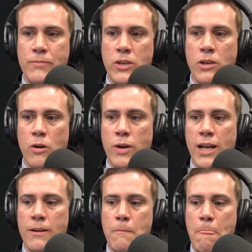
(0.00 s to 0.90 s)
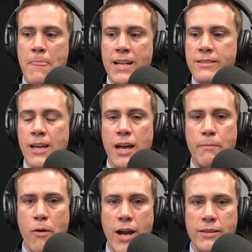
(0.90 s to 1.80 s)
you know, and that's not a
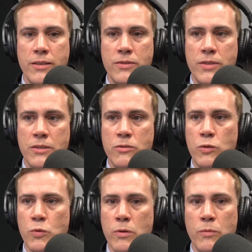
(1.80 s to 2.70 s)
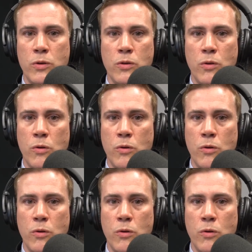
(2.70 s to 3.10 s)
practice that's normal